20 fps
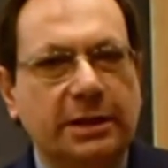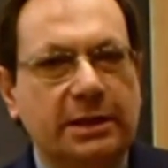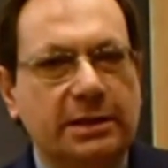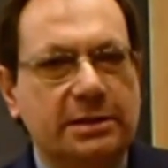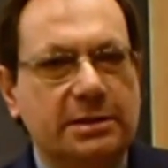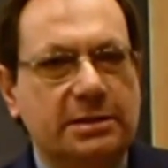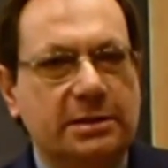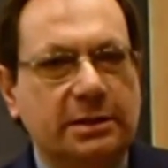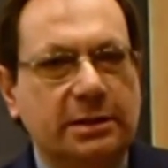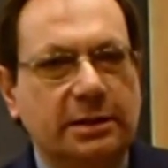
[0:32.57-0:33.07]

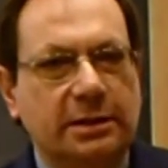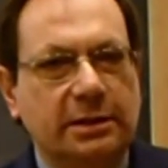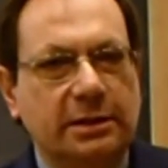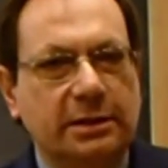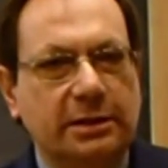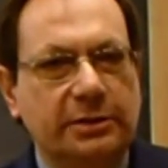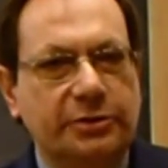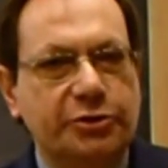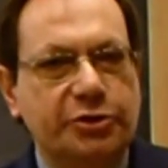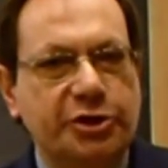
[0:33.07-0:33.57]
this
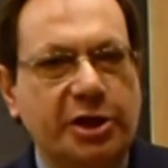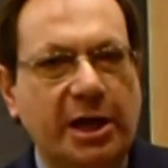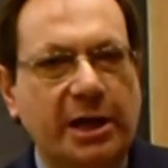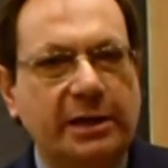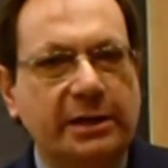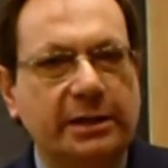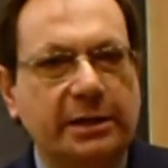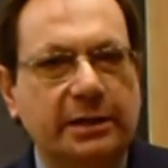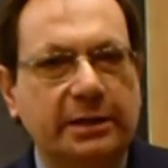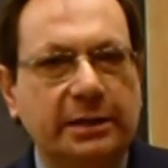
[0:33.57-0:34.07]

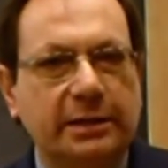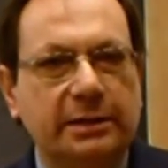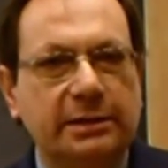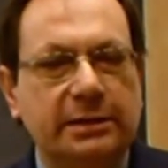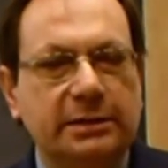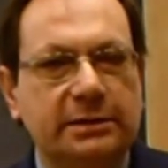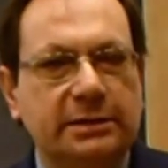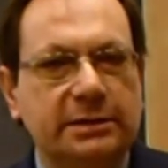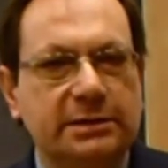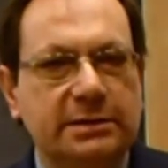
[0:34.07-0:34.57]
channel
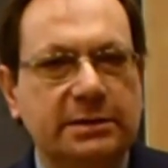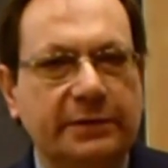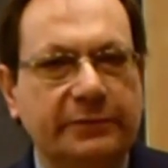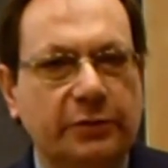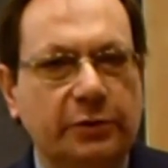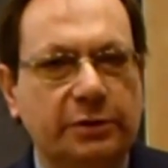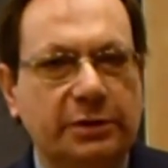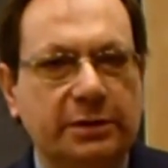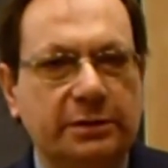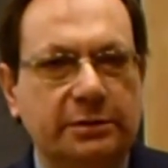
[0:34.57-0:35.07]
that is
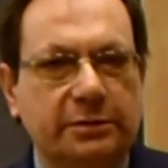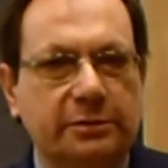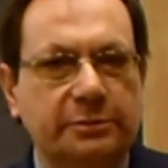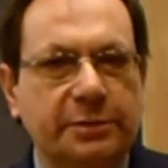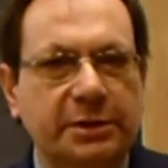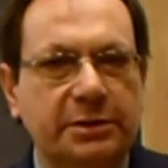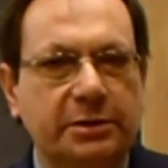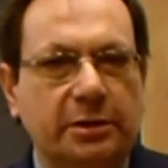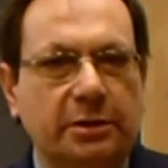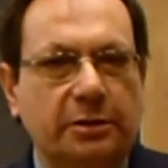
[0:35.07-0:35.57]
devoted to
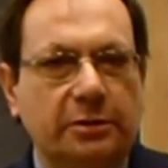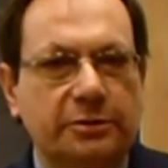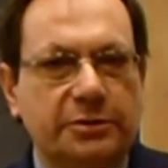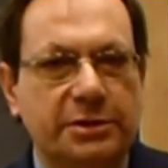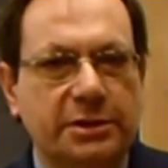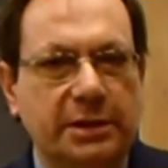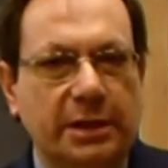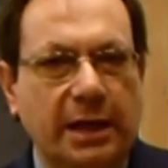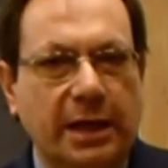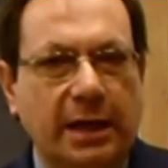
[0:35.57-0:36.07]

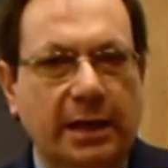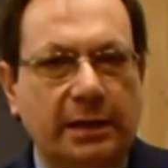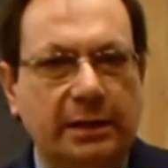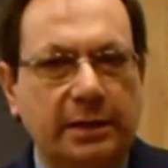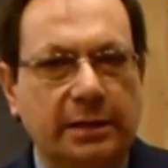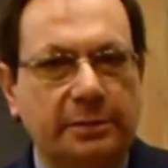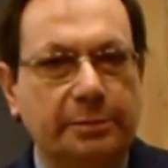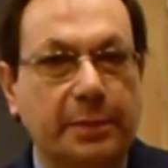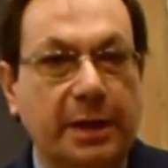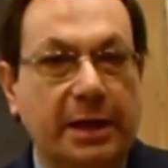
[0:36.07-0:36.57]
metrology and
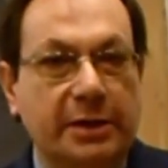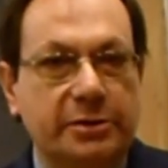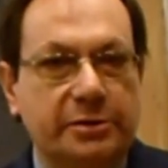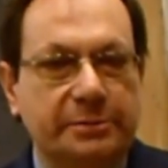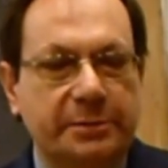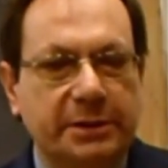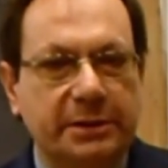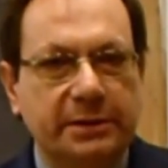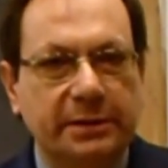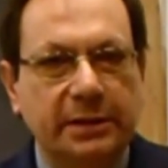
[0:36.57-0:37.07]

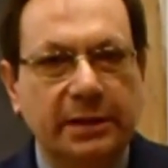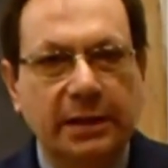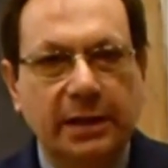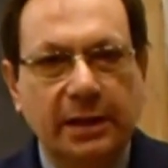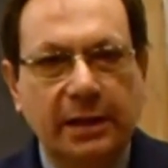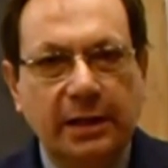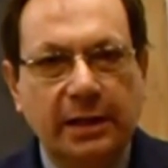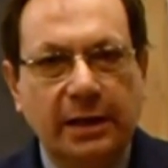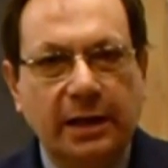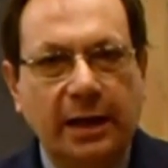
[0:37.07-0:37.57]
measurement.
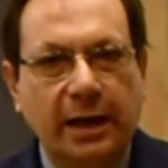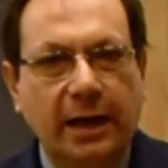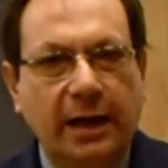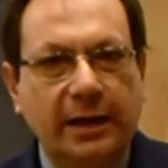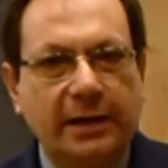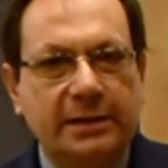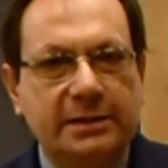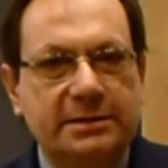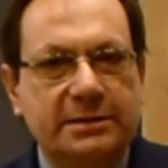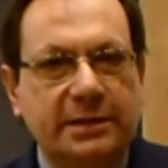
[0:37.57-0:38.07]

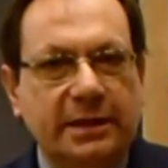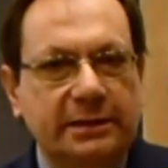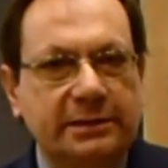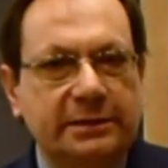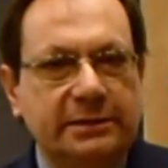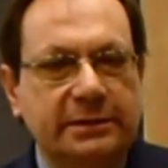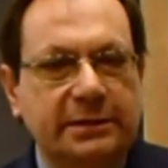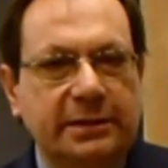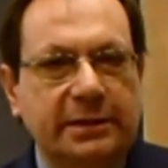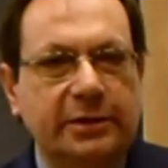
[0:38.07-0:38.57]
I
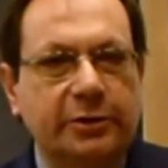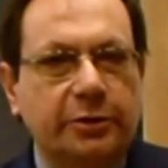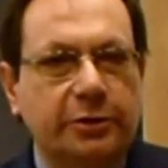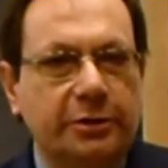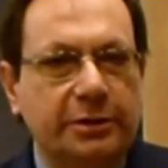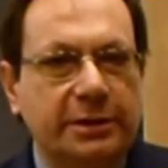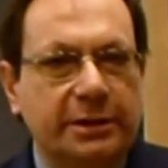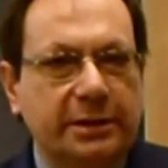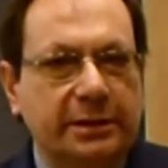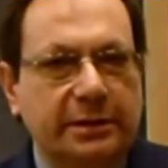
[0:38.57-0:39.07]
started
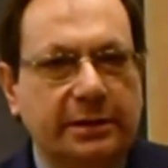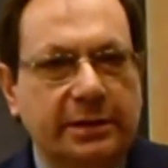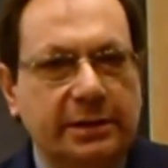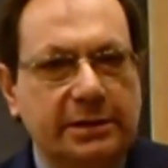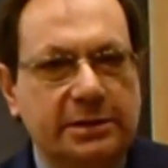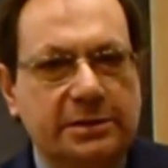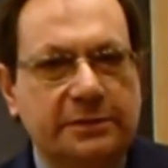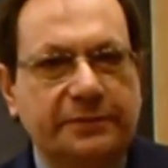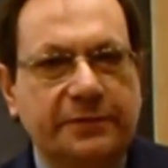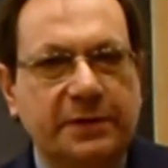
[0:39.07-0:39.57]
recording
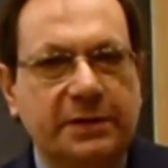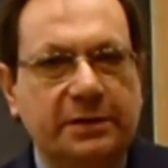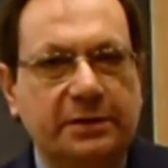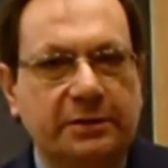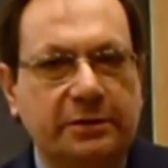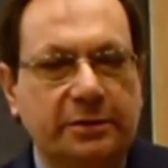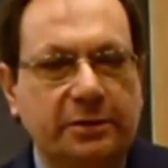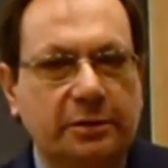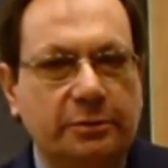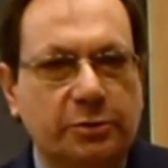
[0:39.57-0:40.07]
this
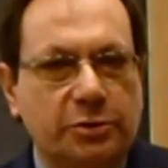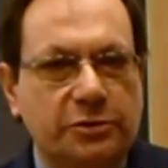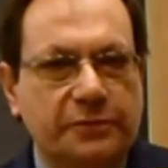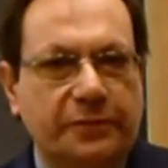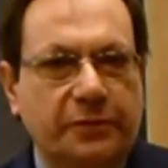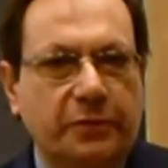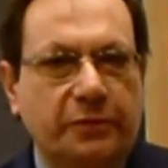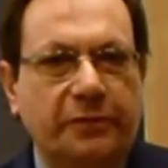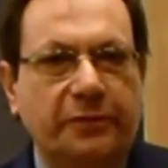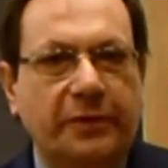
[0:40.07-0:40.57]
video almost
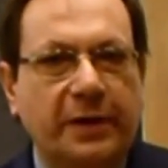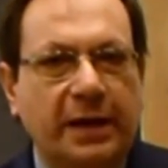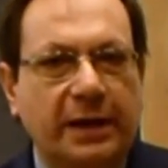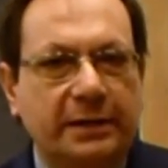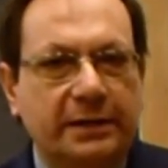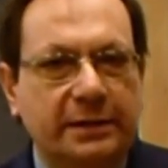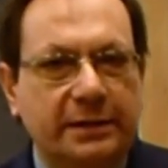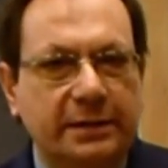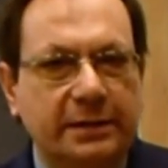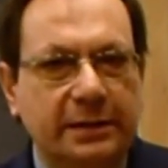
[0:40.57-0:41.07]
for
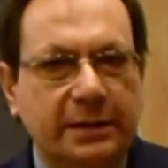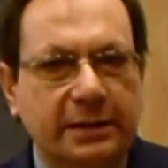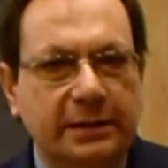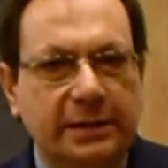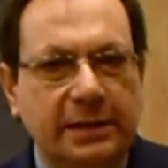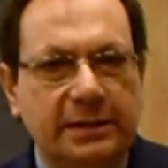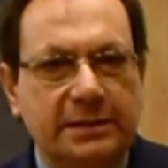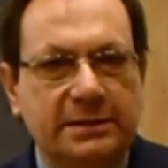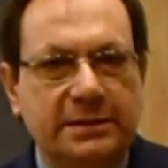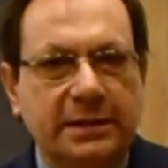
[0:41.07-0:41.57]
fun,
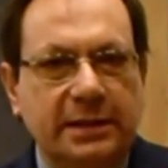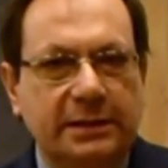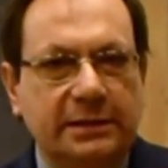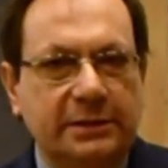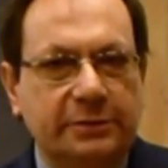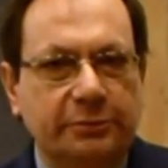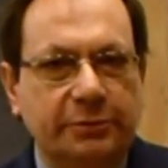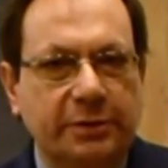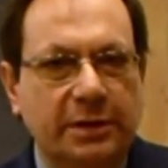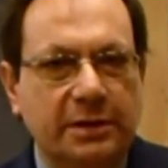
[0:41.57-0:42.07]
and I
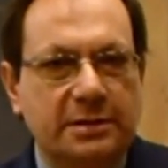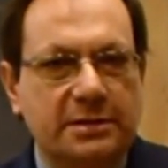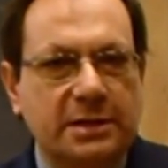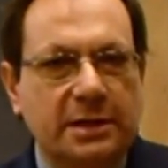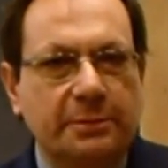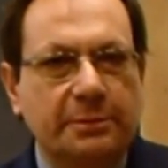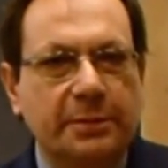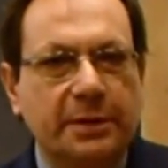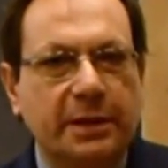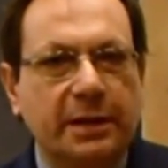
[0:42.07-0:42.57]
started with
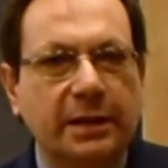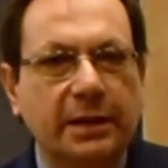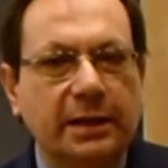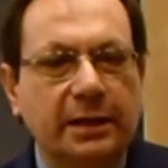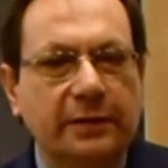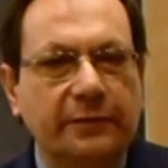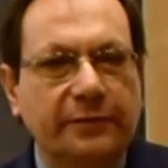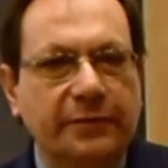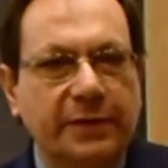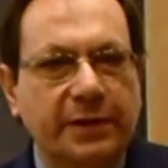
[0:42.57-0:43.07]
some
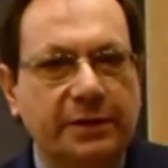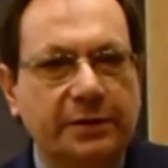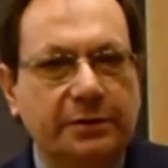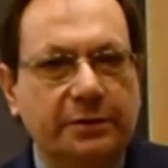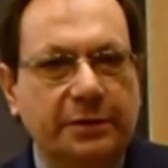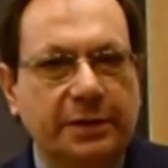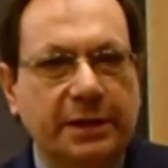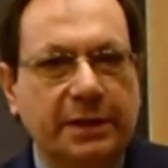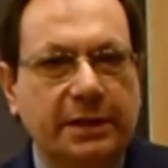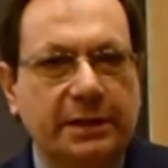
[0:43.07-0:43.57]
video
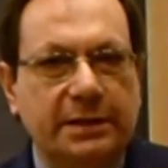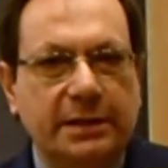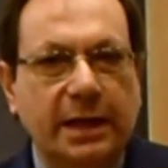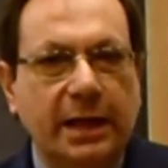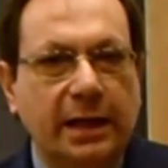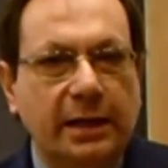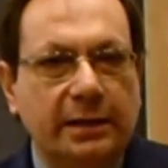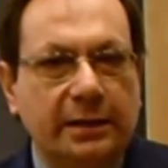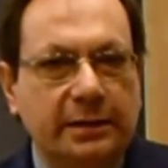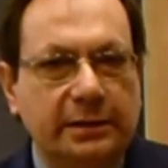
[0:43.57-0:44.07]
in
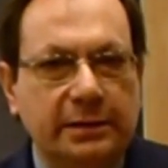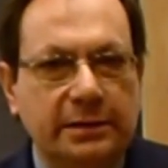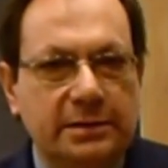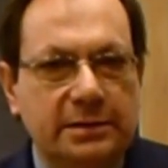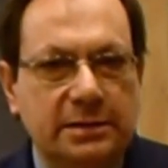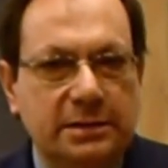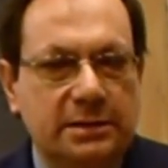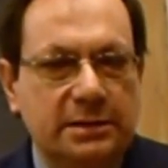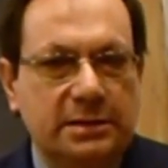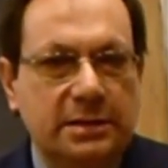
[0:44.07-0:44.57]
Italian
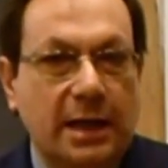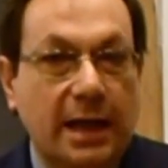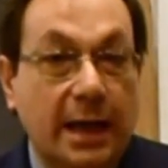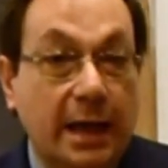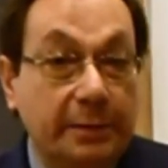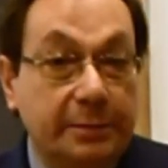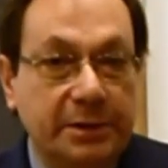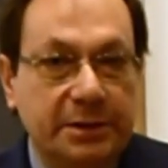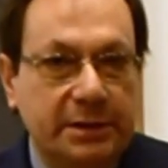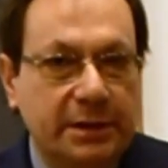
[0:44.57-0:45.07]
since
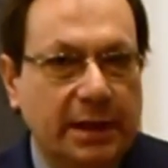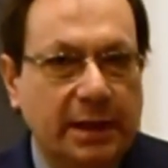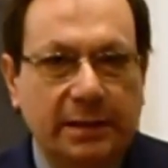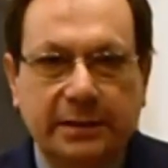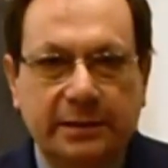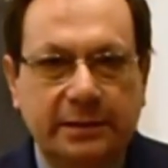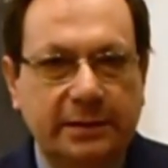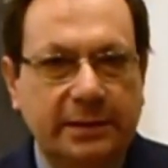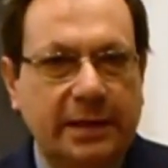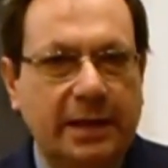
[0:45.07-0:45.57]
I'm
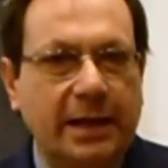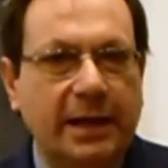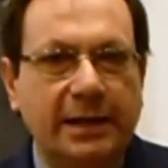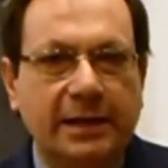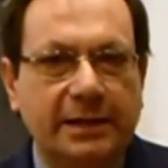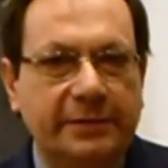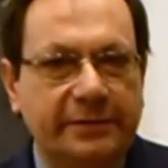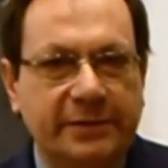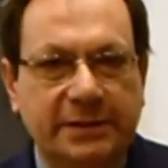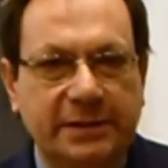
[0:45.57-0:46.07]
Italian. I
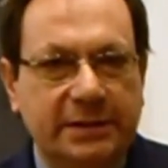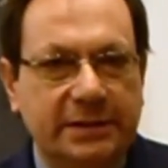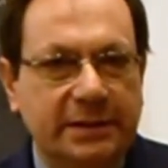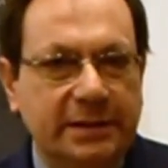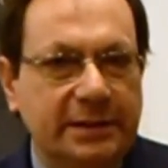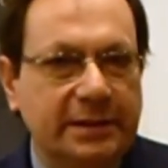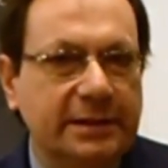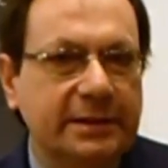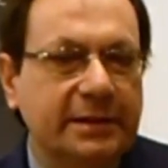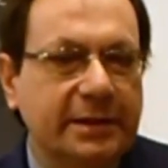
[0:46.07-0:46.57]
live in
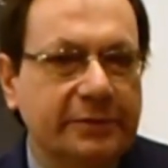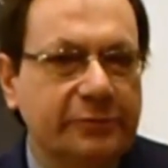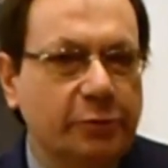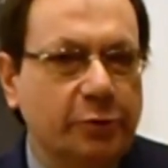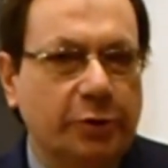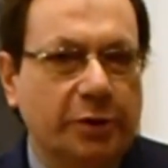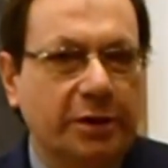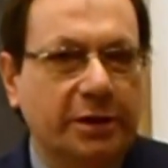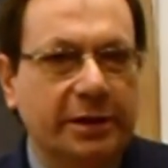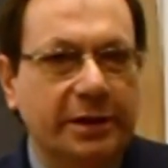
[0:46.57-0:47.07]
Italy and I
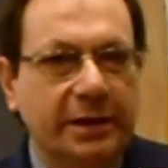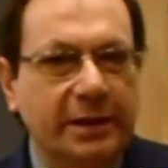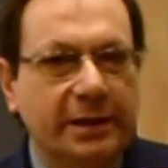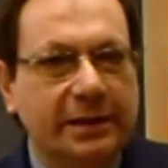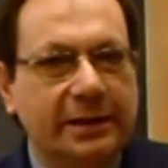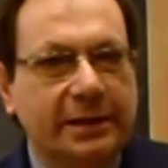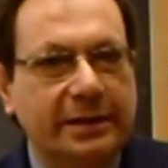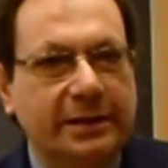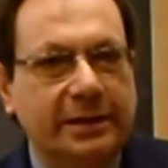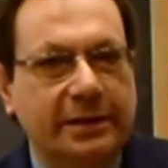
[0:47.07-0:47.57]
work
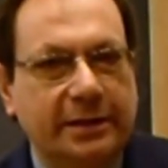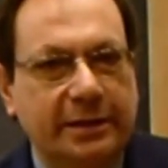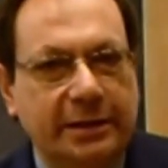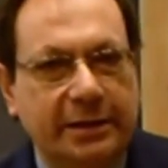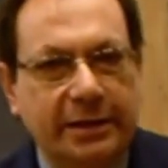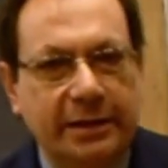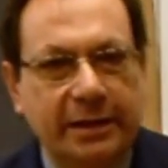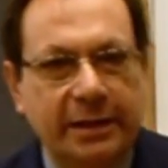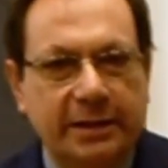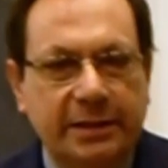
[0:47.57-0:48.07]
here
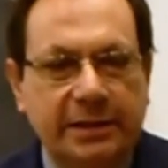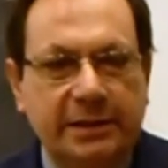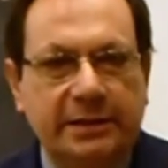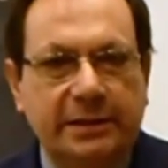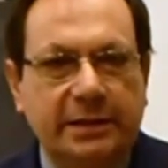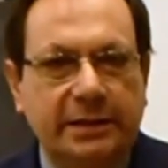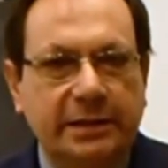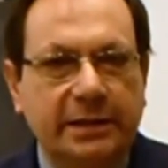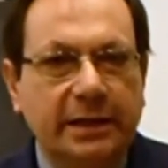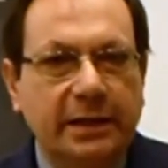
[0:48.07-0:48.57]
in
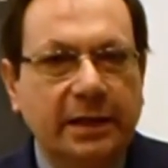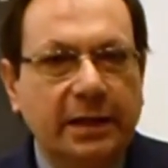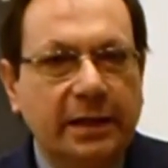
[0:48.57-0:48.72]
Italy.